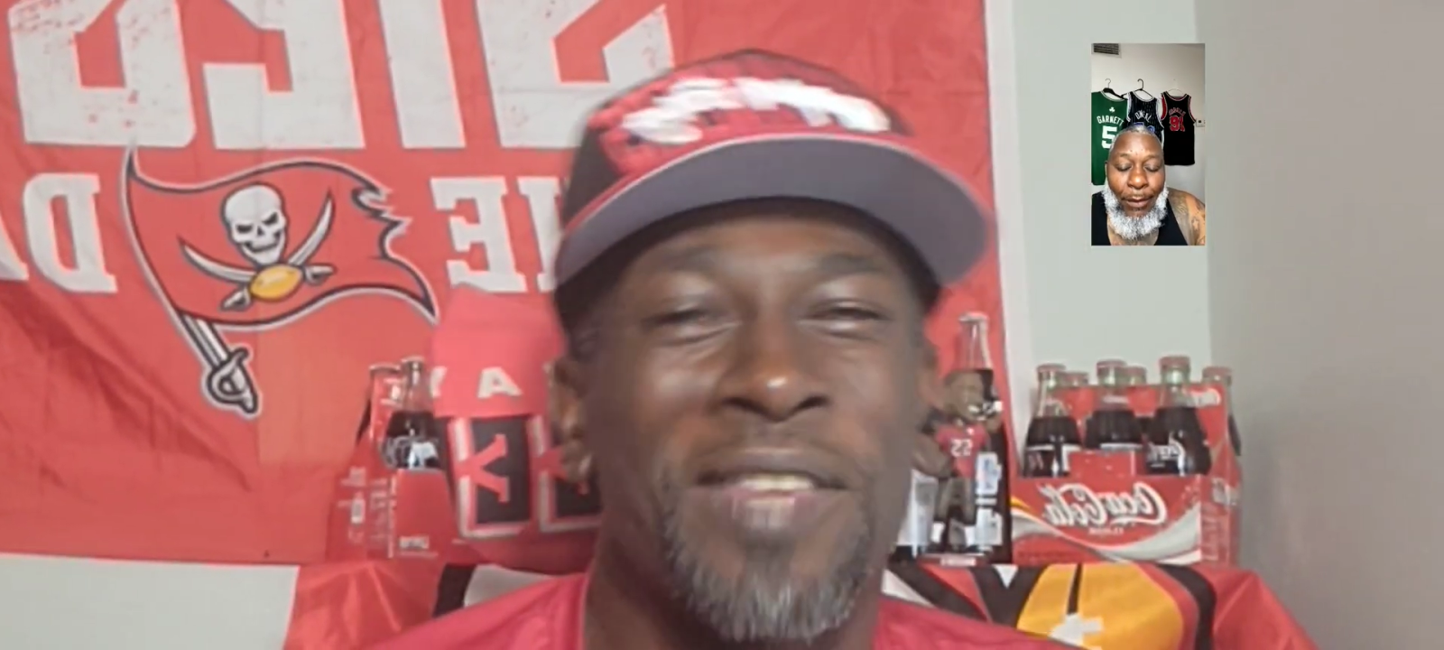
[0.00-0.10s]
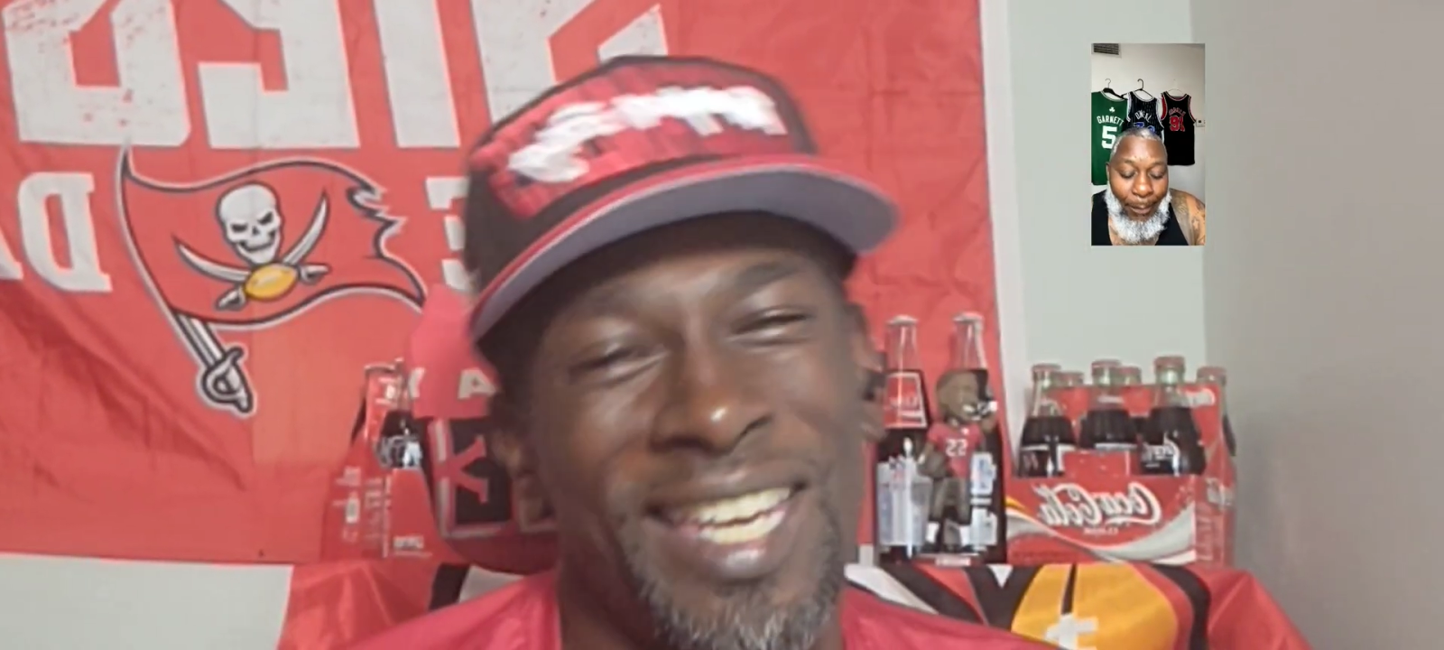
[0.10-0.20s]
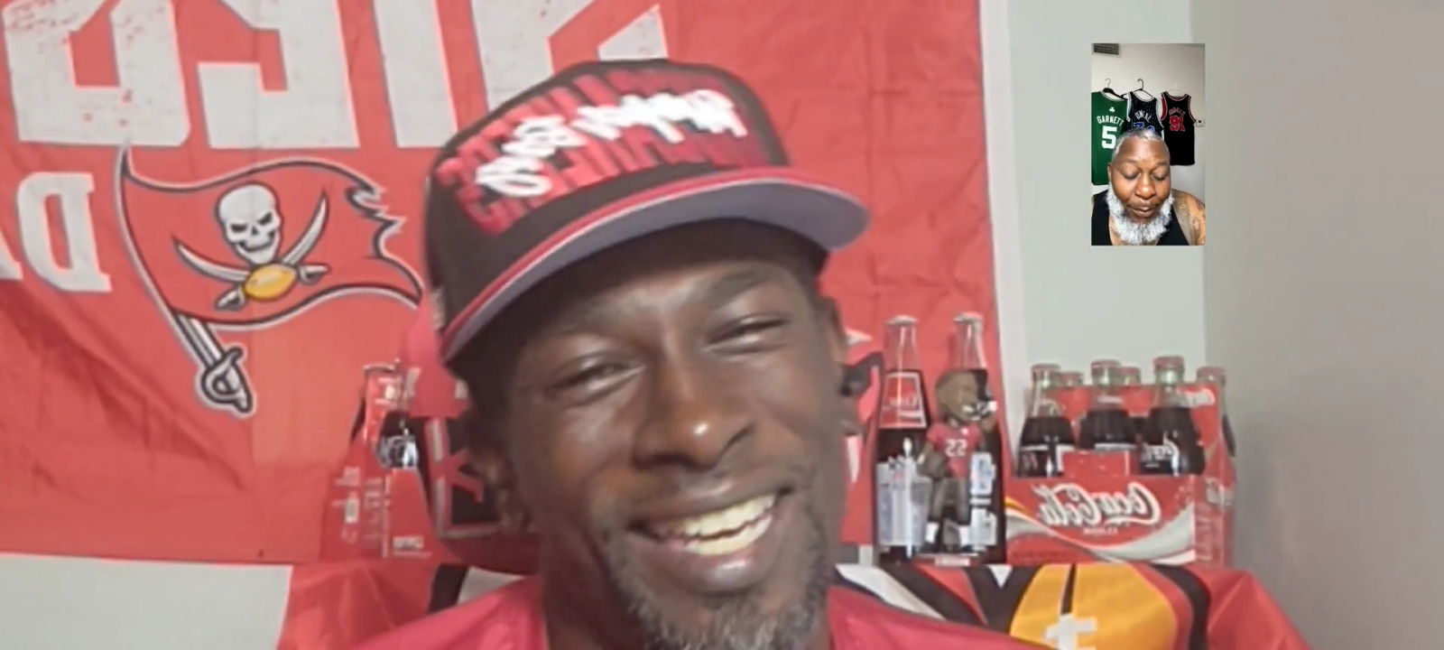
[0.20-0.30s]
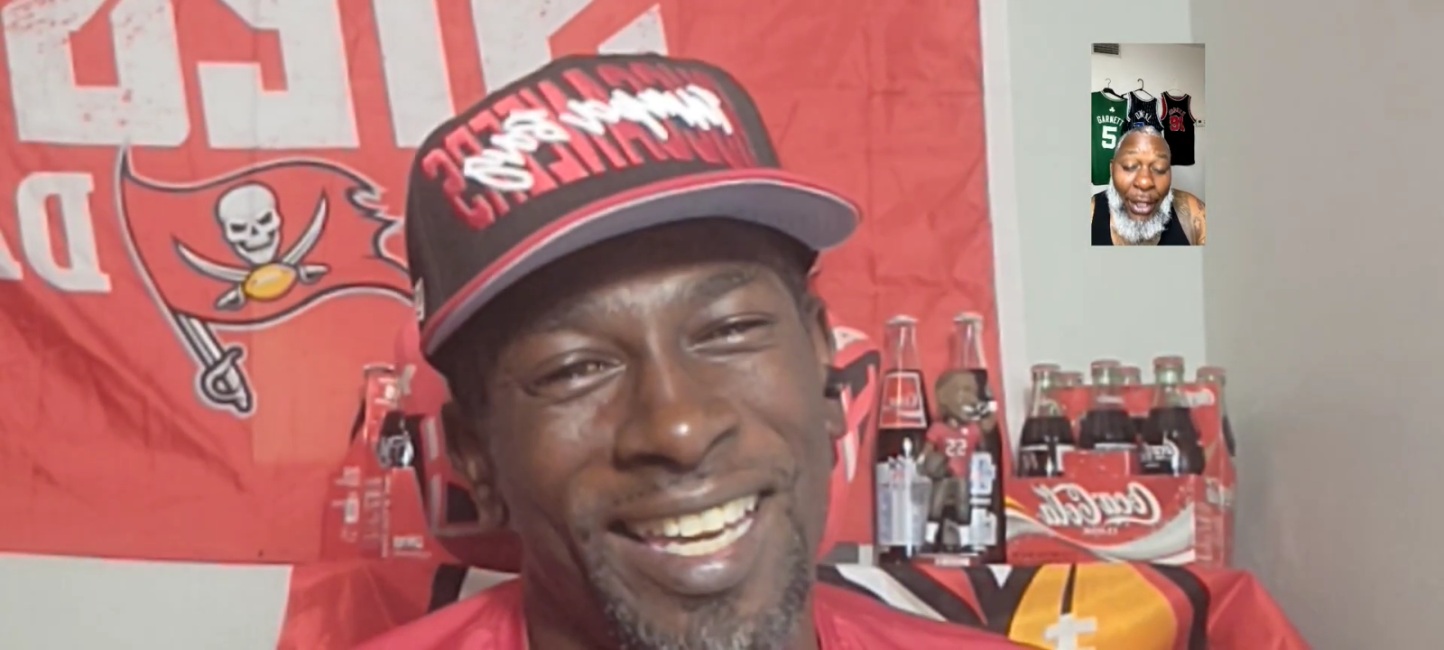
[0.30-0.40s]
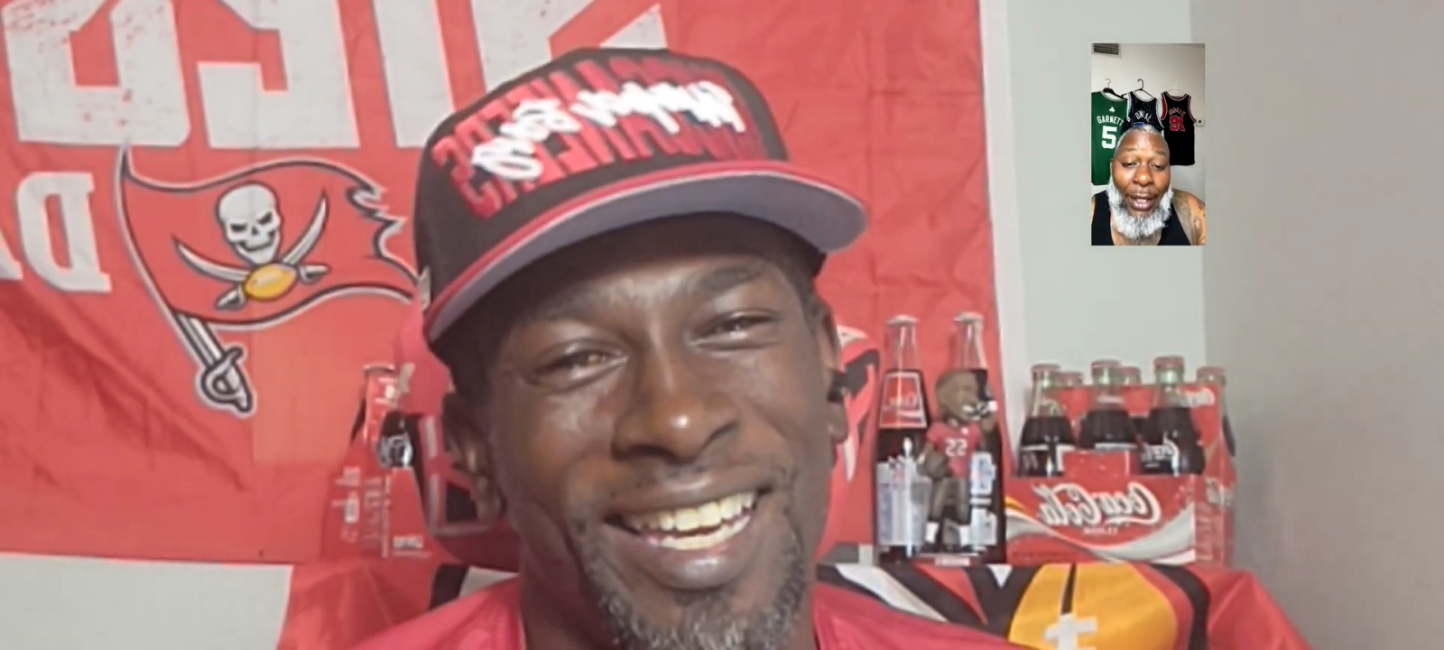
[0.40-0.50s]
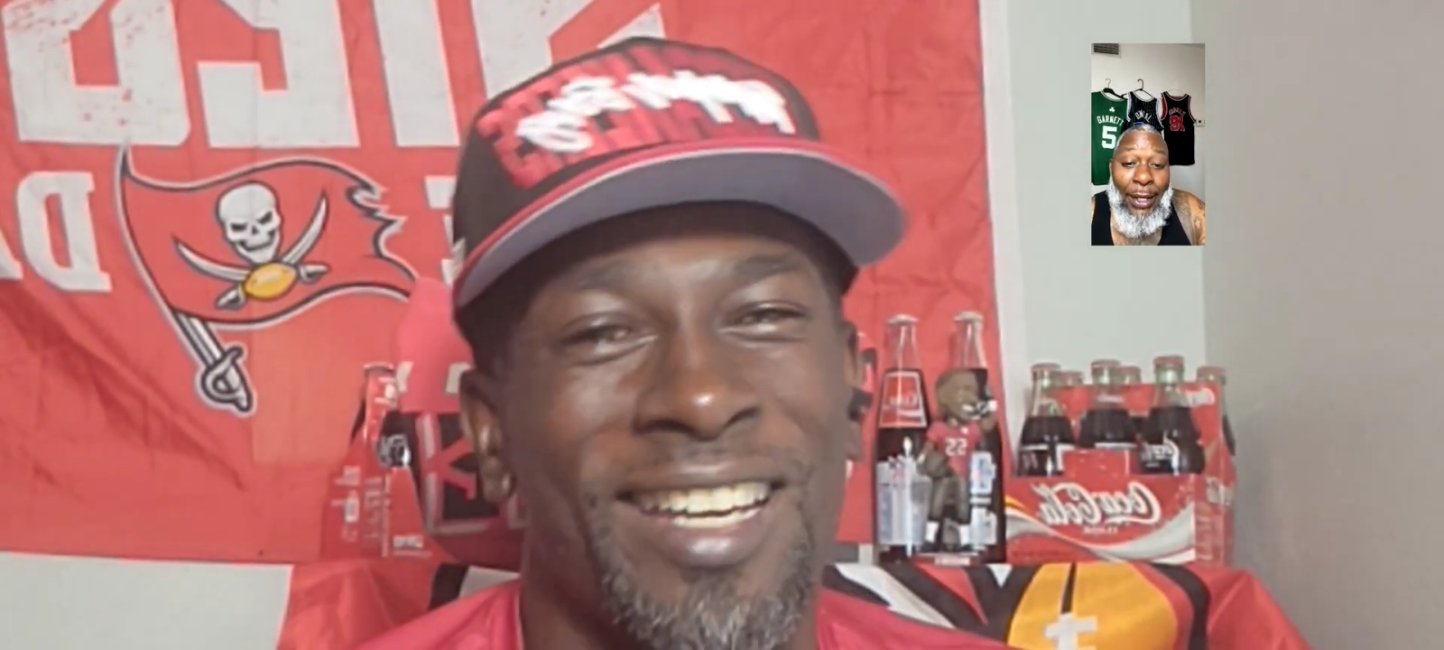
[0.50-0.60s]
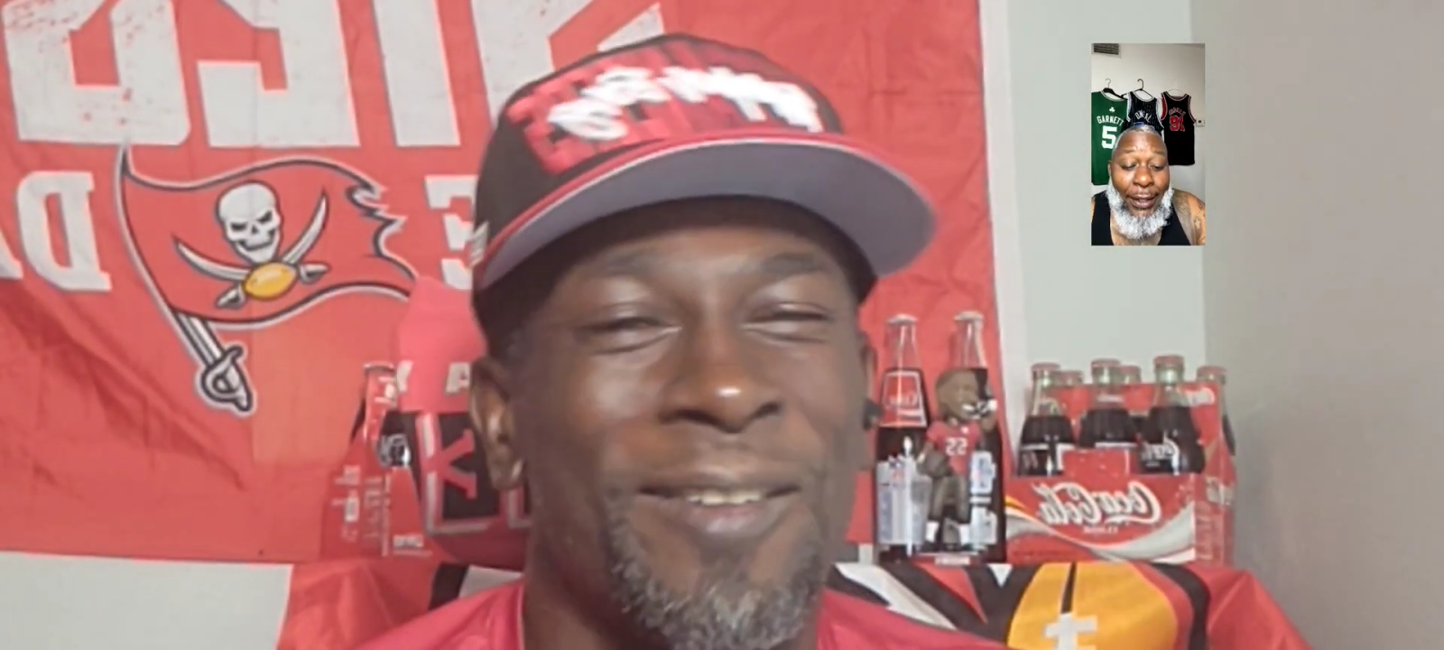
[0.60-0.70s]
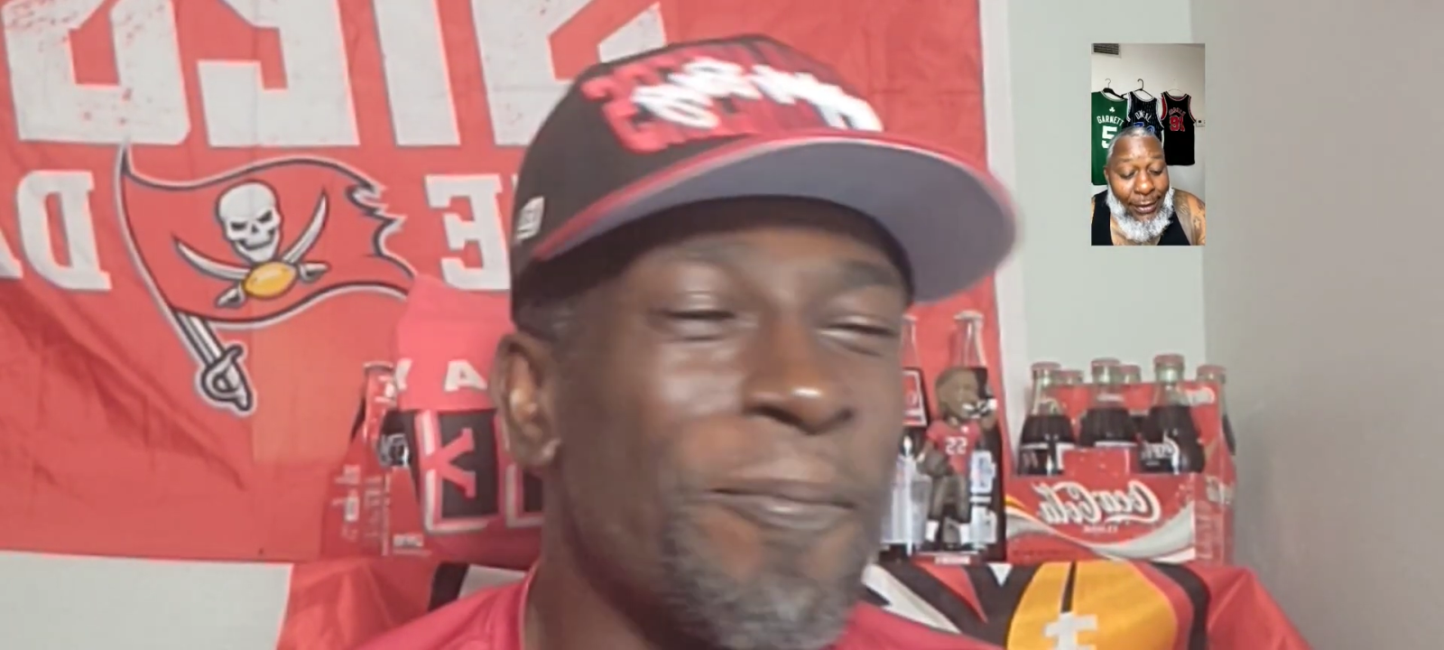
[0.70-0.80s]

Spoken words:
But